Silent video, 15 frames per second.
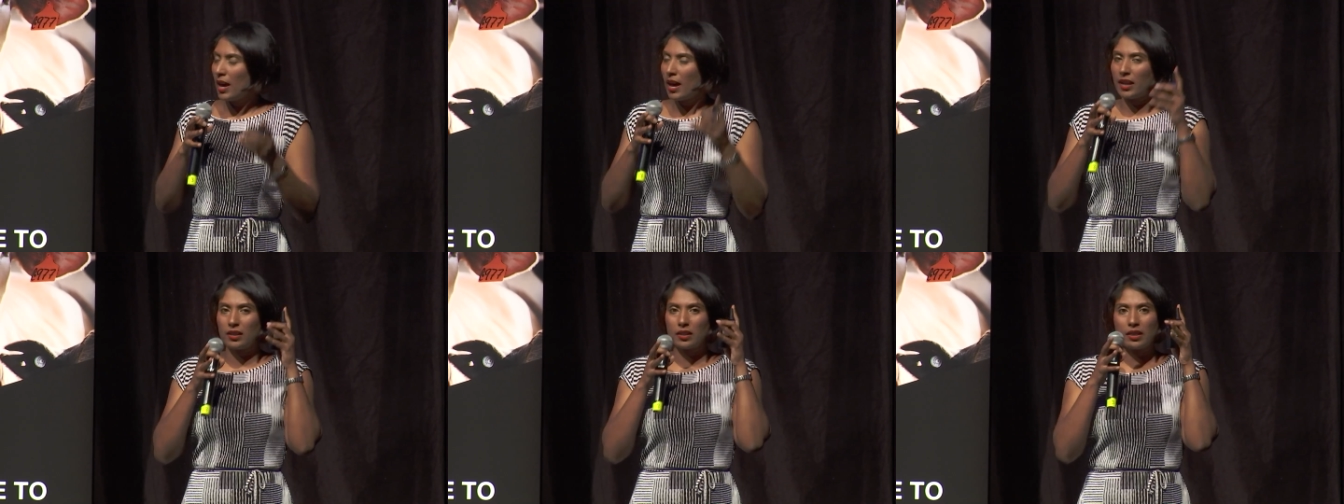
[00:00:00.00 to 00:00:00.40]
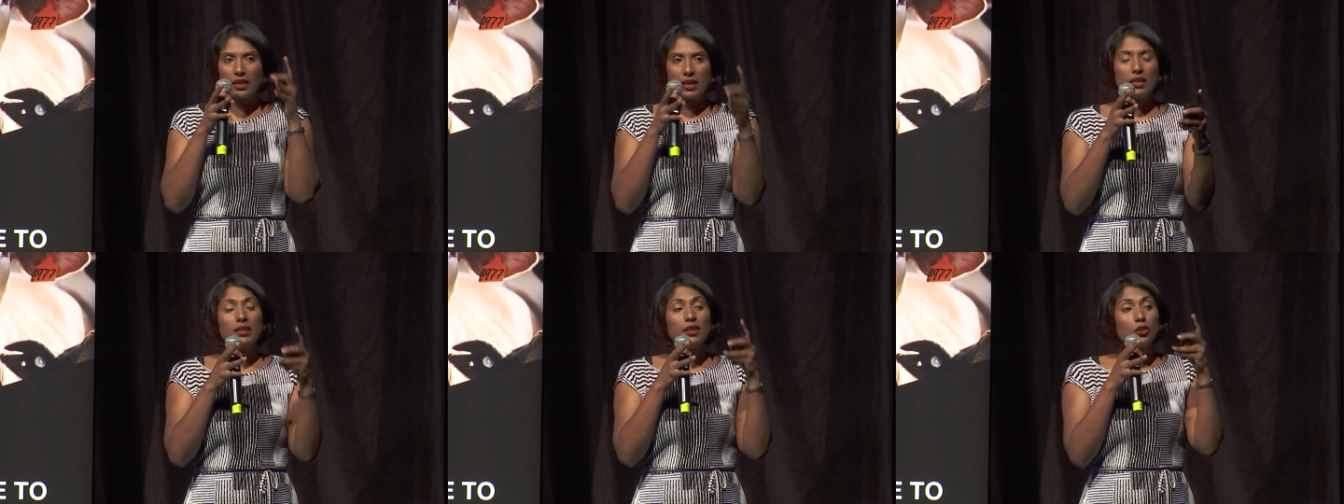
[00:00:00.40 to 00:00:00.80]
And the
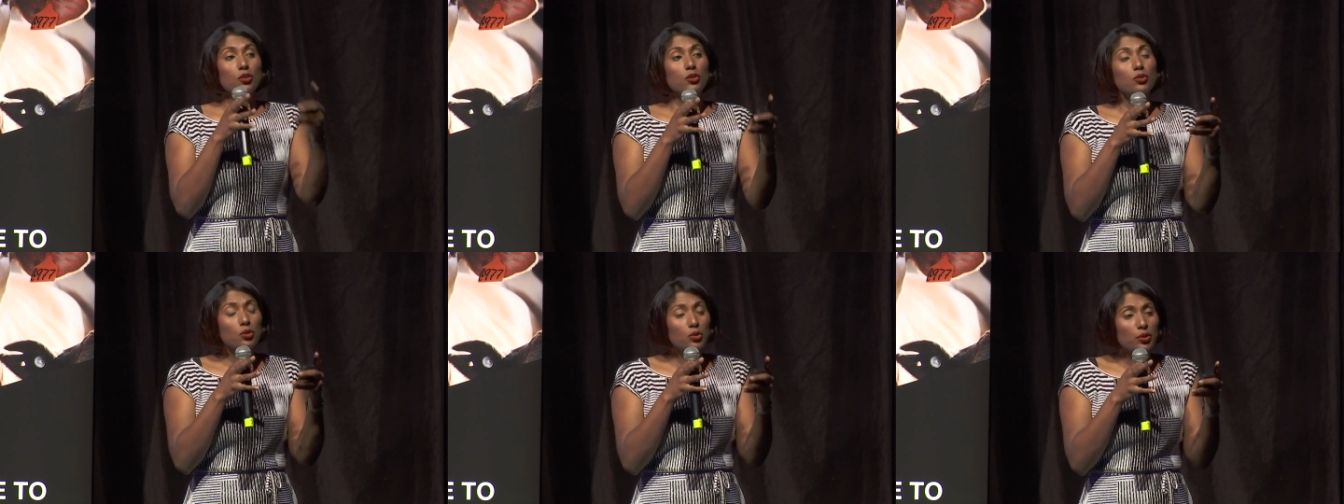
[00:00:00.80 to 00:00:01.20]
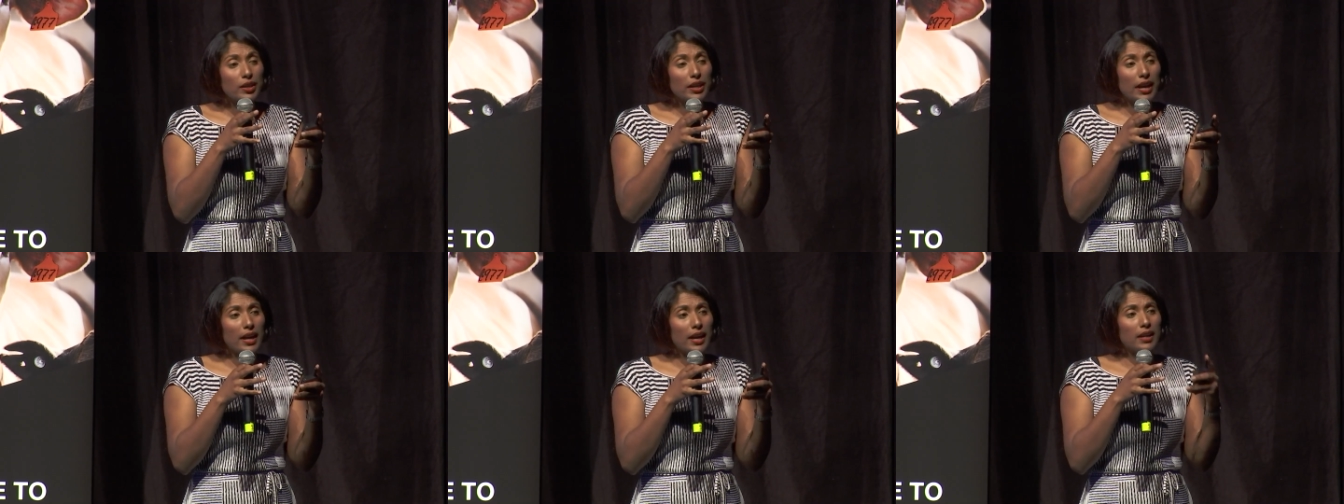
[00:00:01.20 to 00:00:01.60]
thing that you
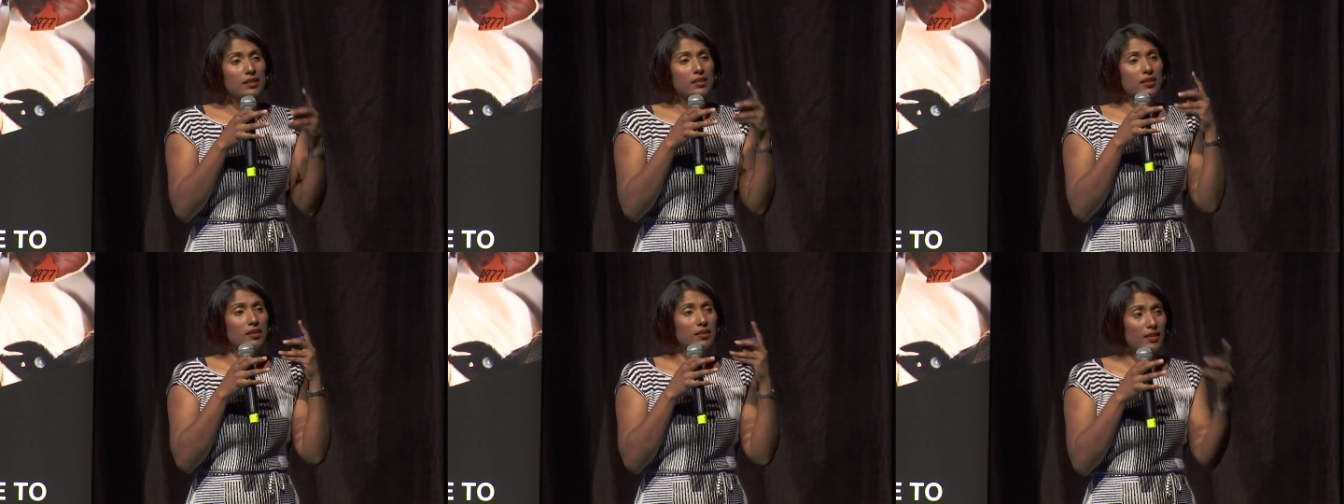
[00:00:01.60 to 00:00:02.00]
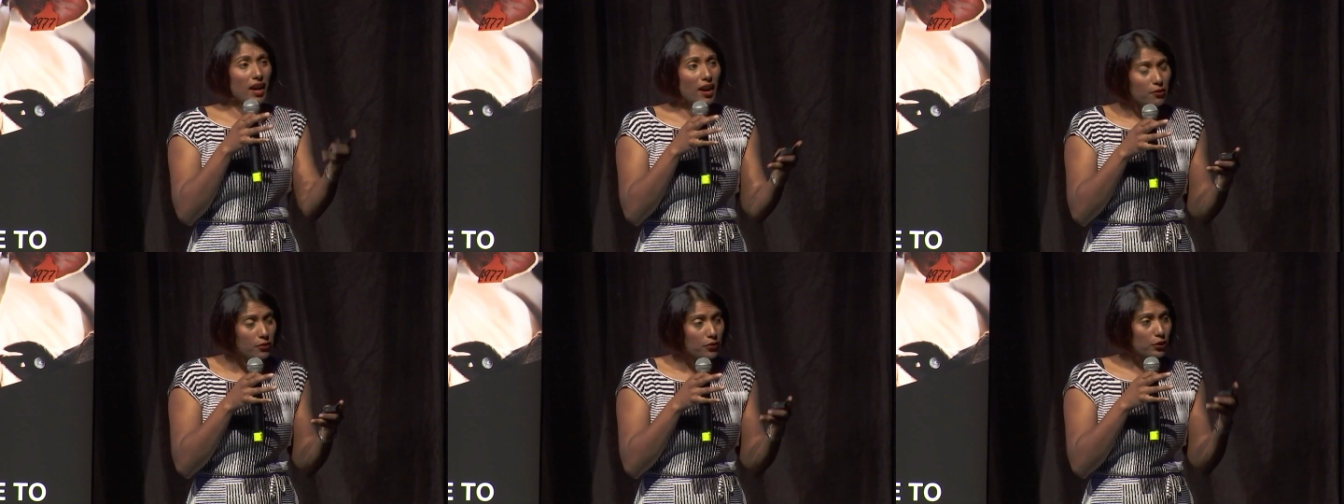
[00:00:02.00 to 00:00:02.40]
create,
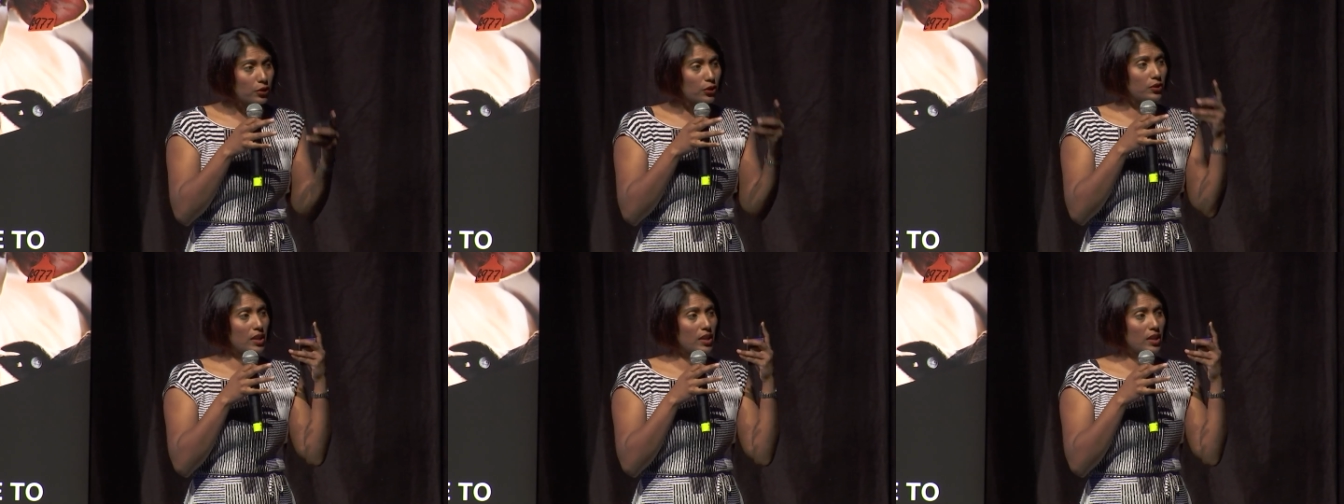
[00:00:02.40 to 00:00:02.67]
that food,